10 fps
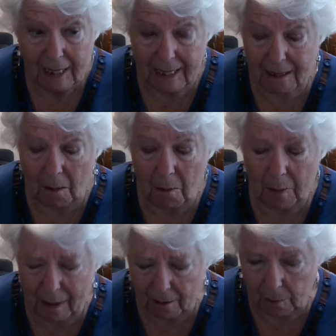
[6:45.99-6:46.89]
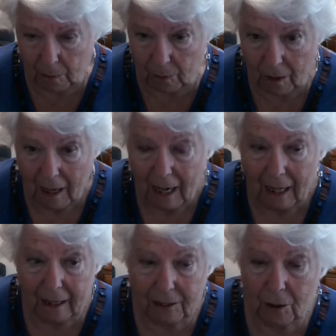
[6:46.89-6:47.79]
It's unbearable.
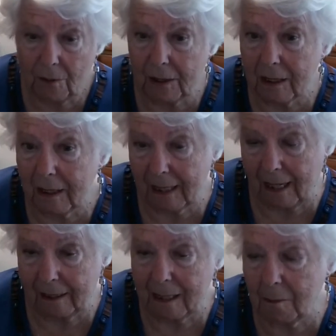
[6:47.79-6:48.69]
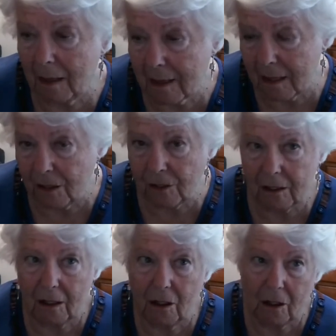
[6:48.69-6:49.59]
And I do everything I can. I massage, I've
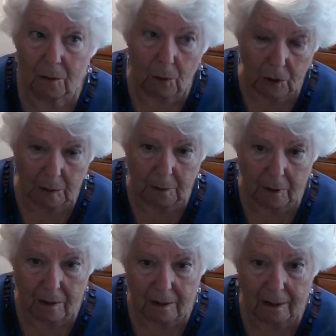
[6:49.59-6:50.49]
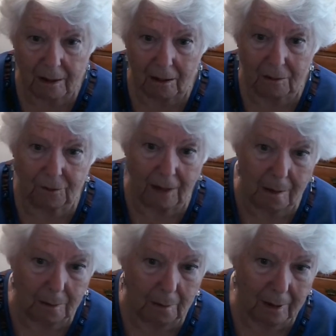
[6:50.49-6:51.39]
got hot water bottles, I've got
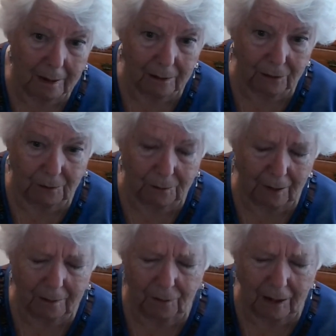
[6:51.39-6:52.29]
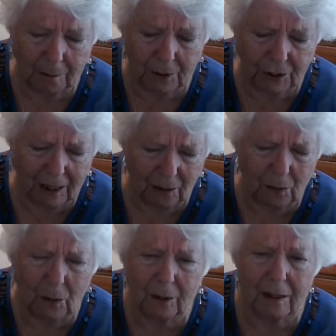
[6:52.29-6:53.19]
fibre gel,
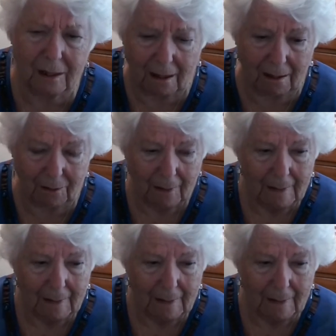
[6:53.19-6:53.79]
all the stuff.